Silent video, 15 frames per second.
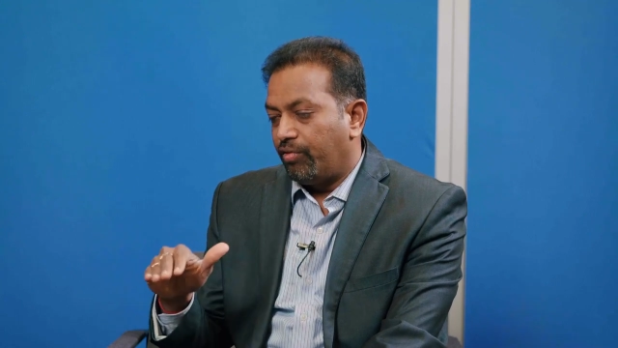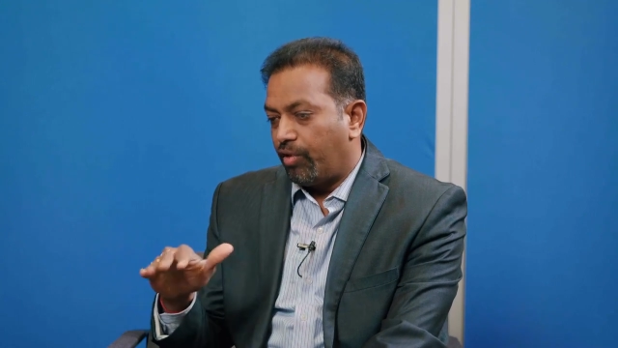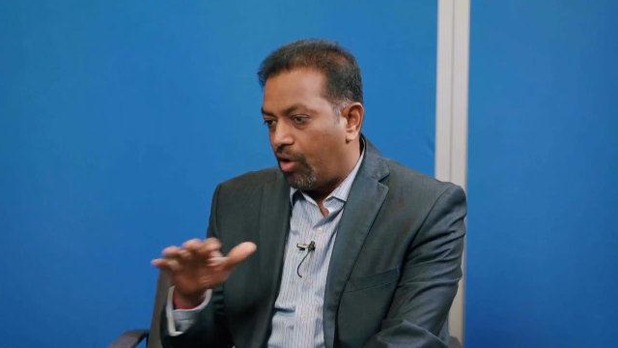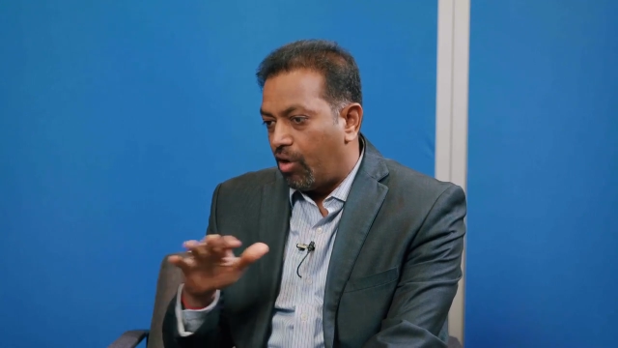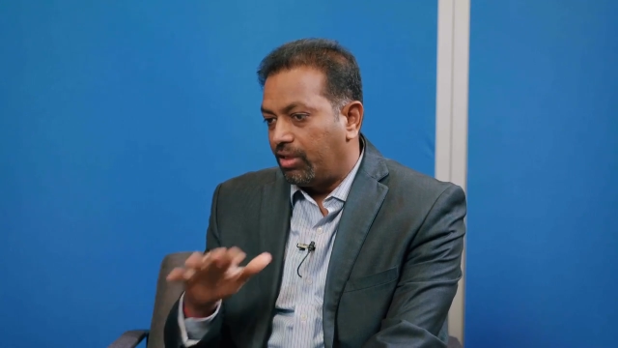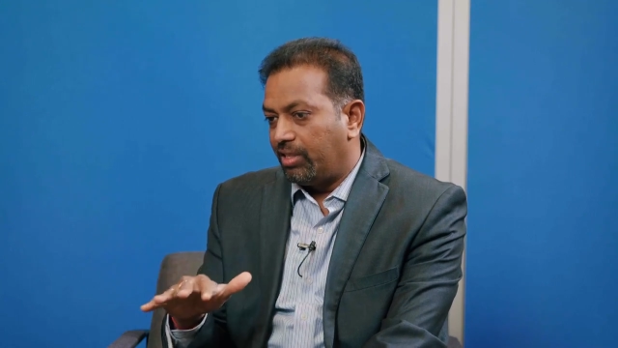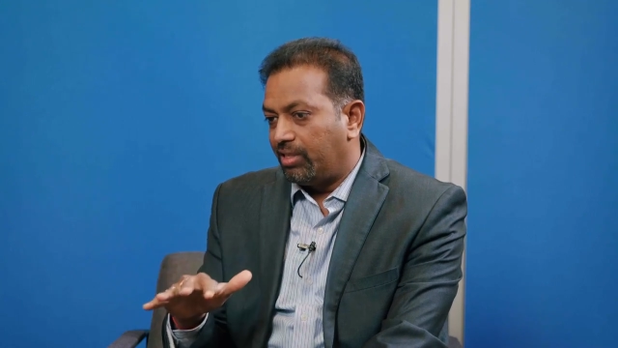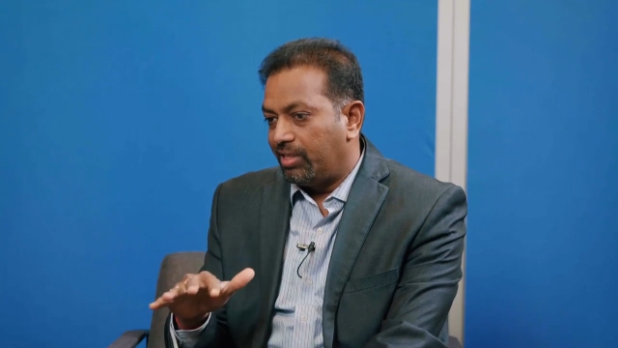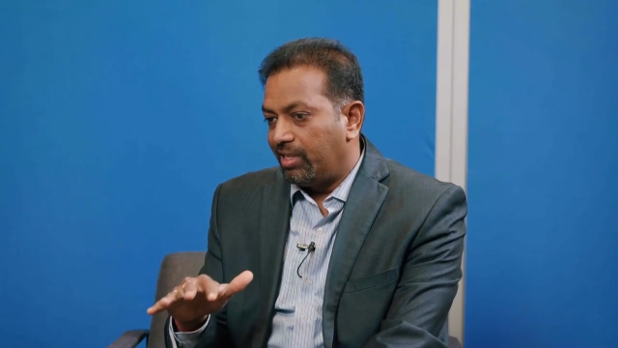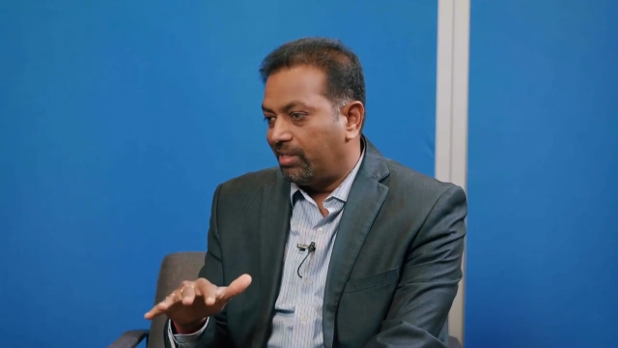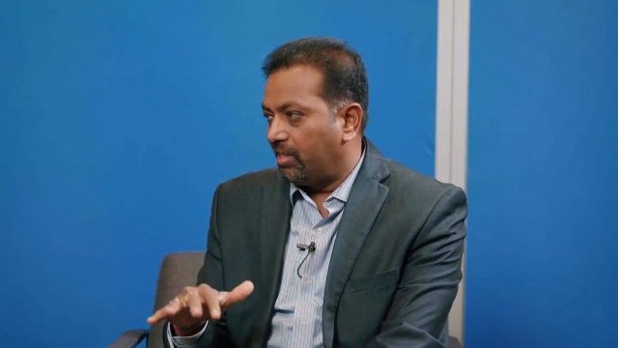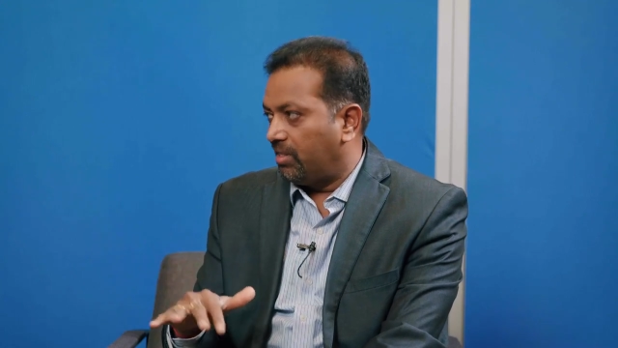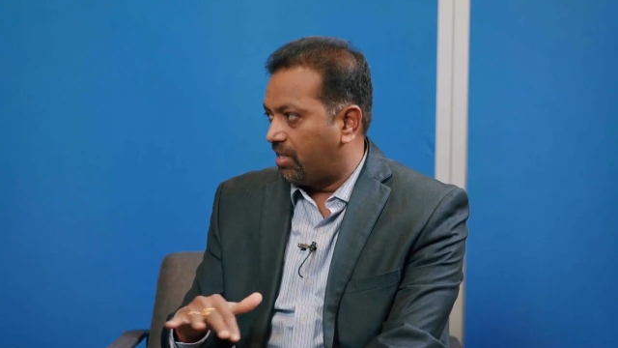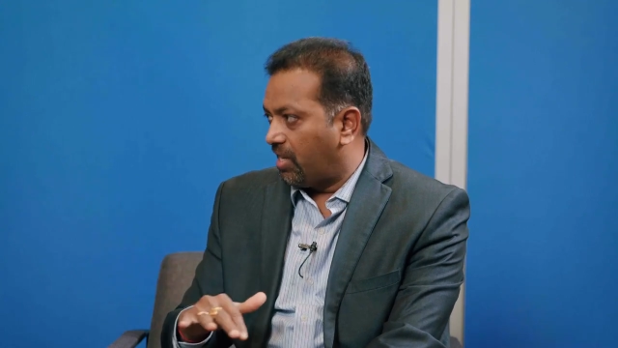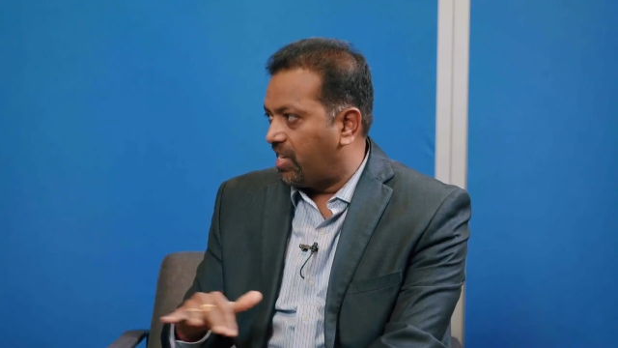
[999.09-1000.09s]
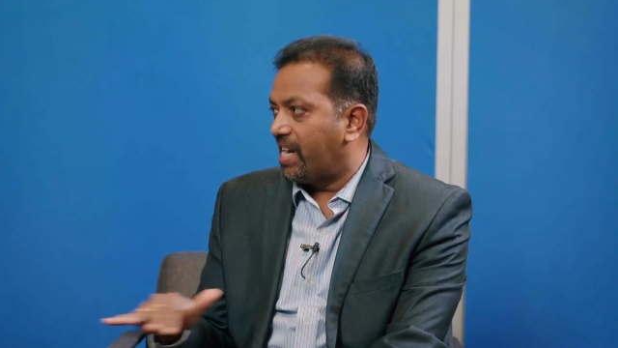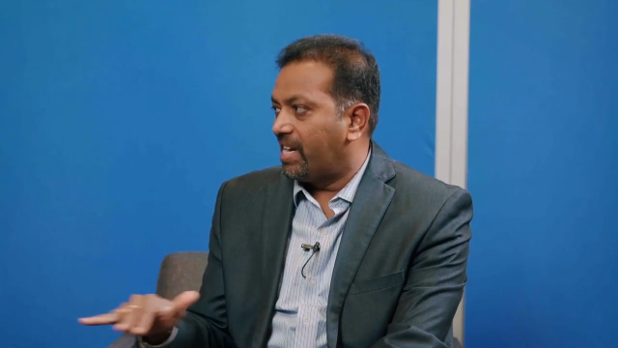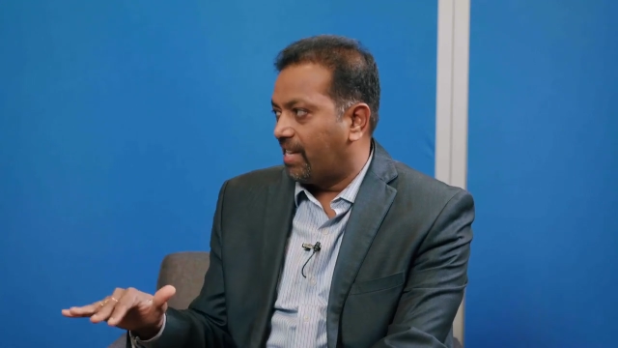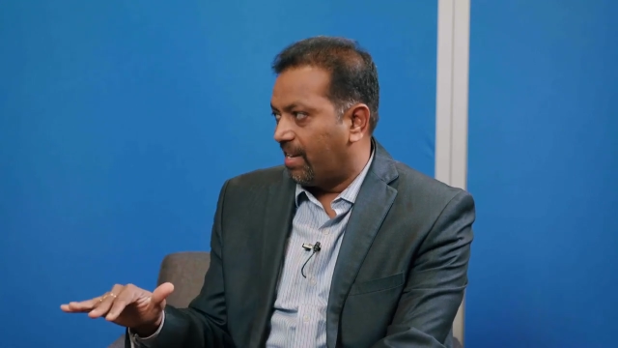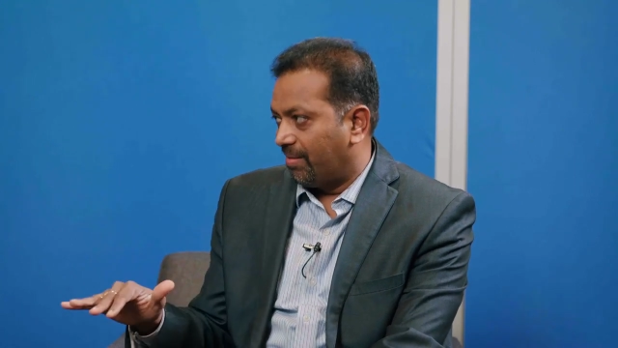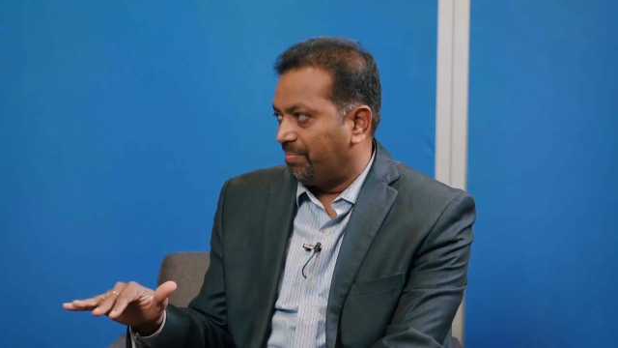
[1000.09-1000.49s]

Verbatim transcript: for all these things is the data.